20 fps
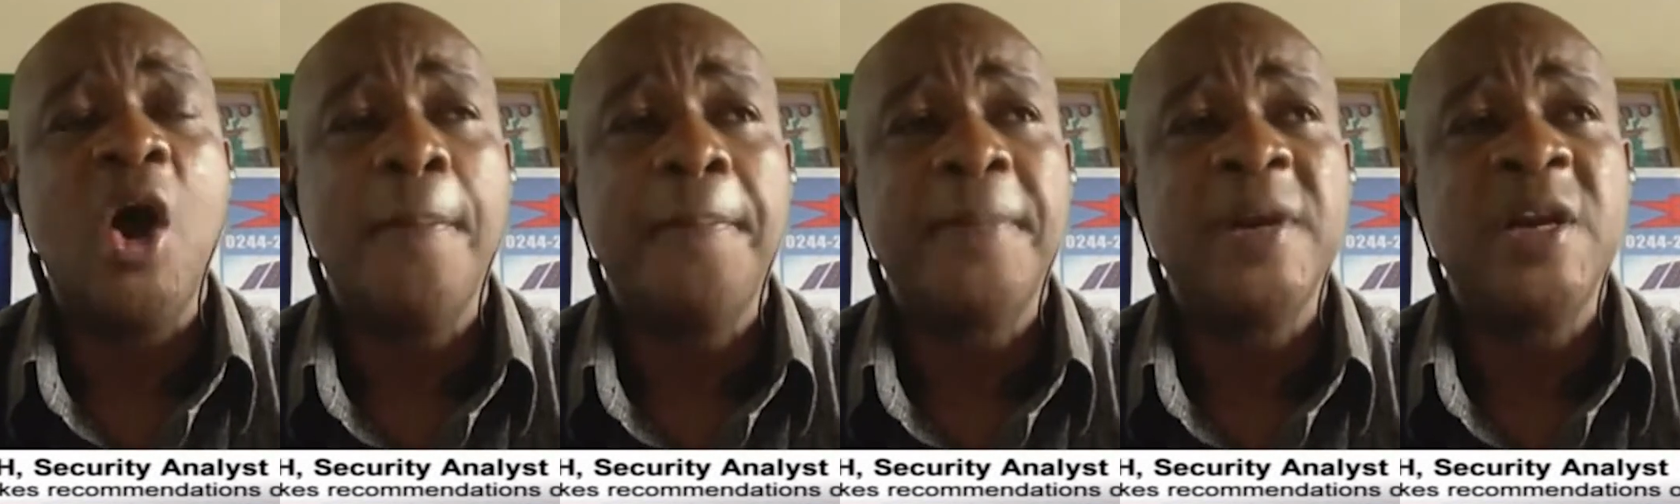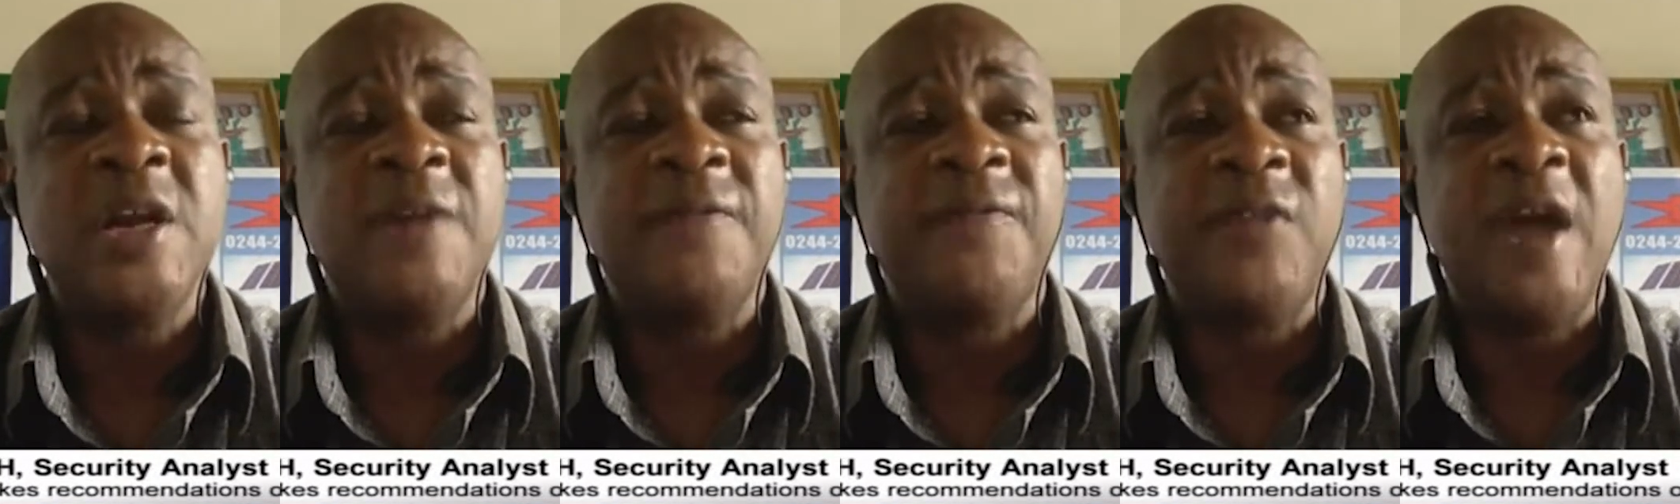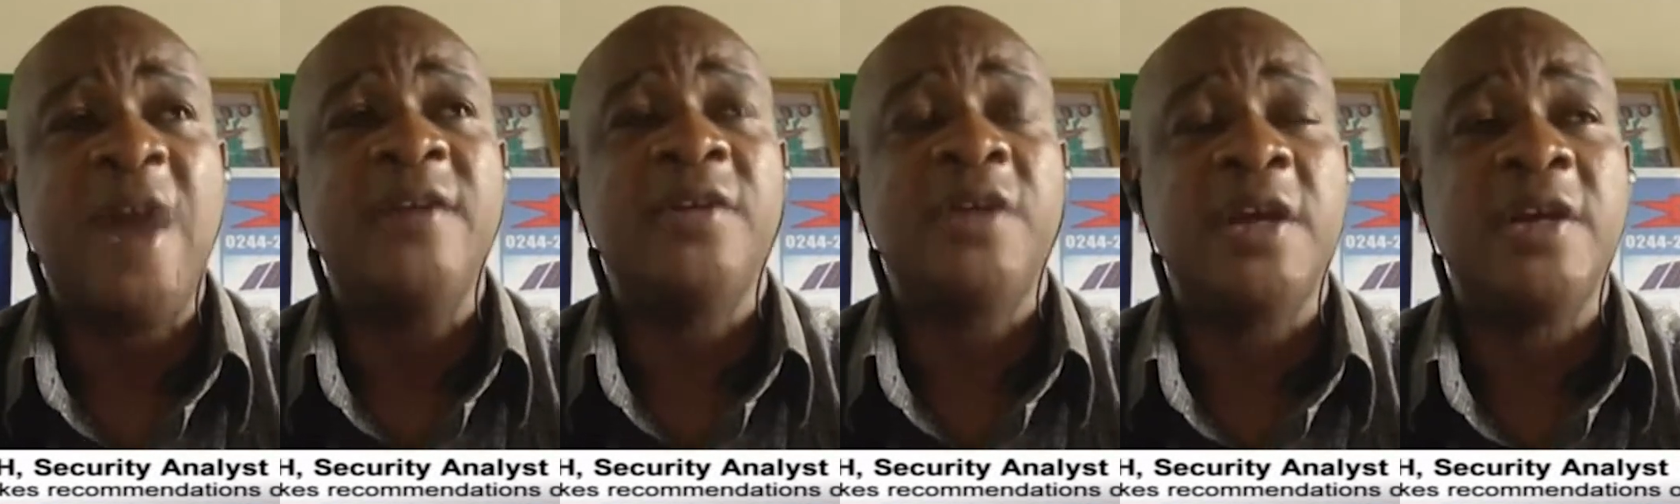opening the
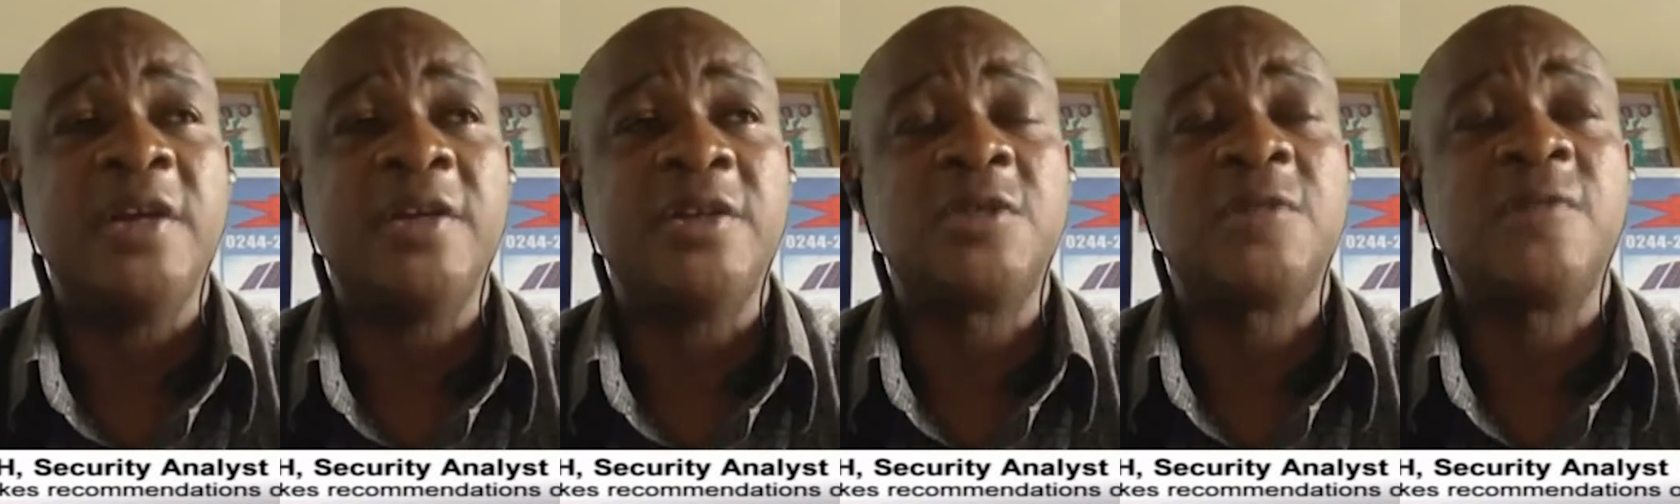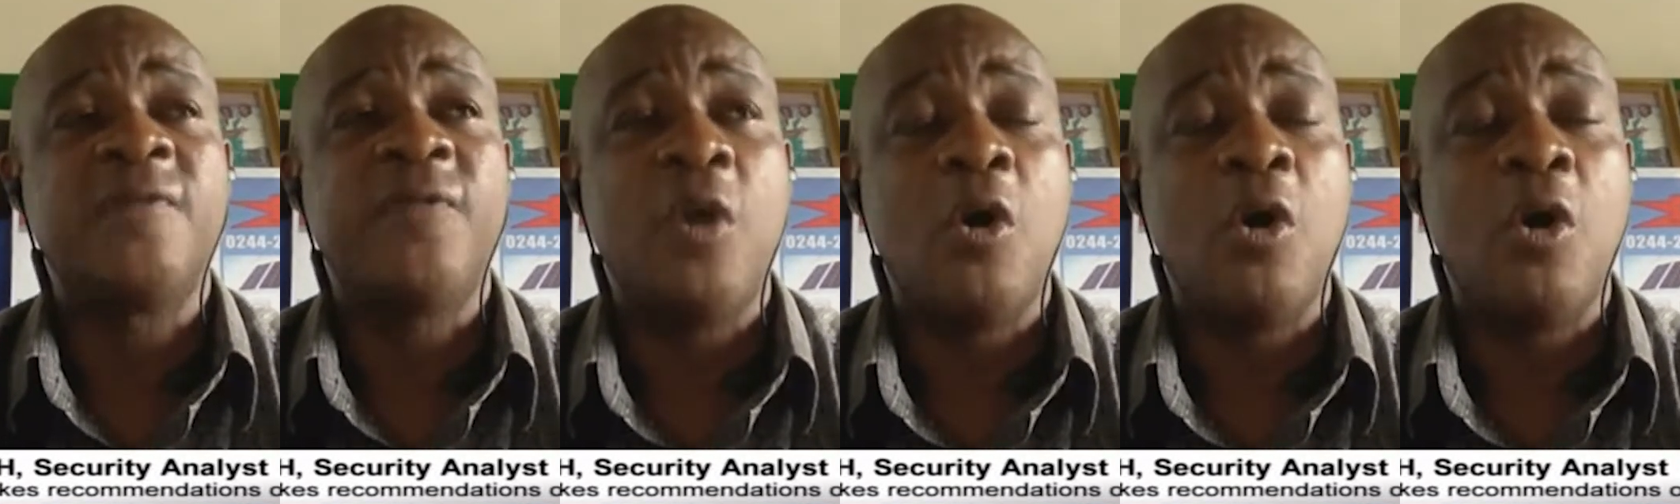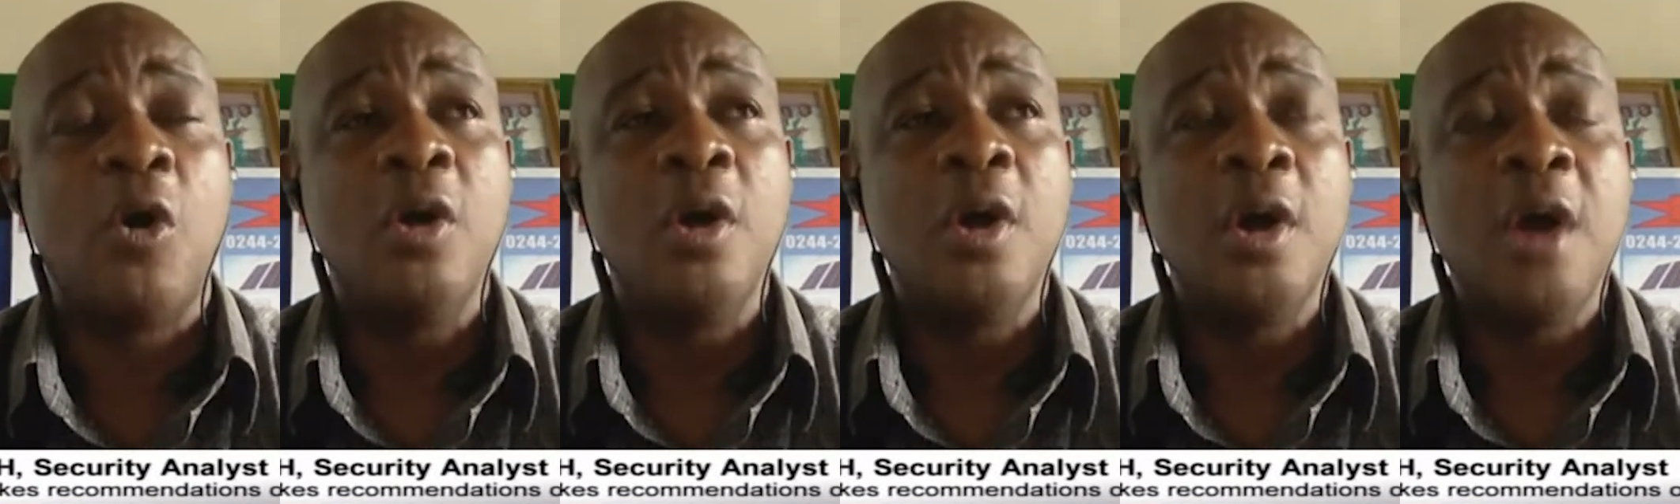floodgates
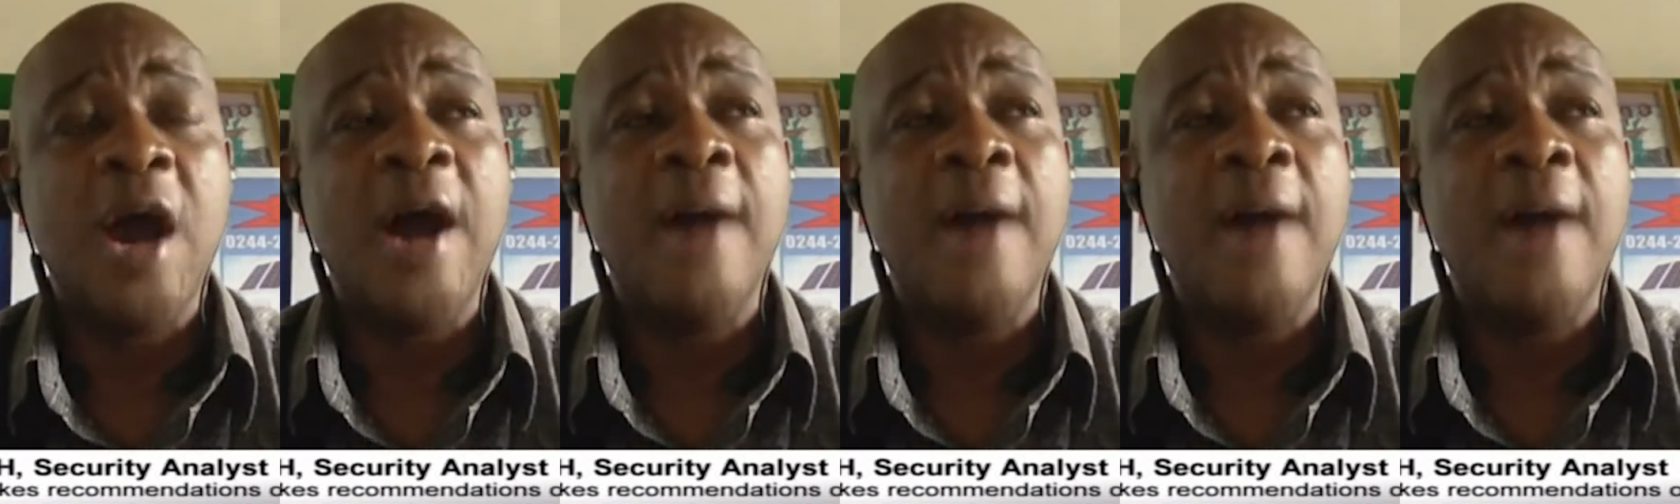for mm.